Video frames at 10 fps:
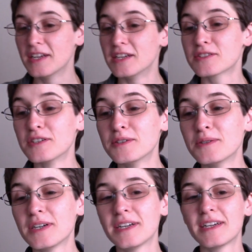
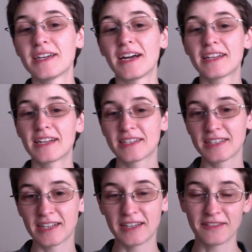So, I didn't actually
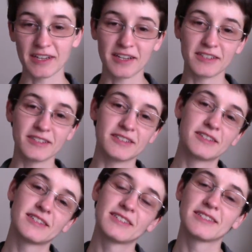get any of that coloured,
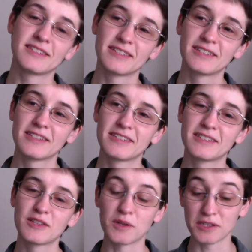
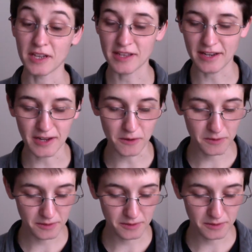so I'll start that now.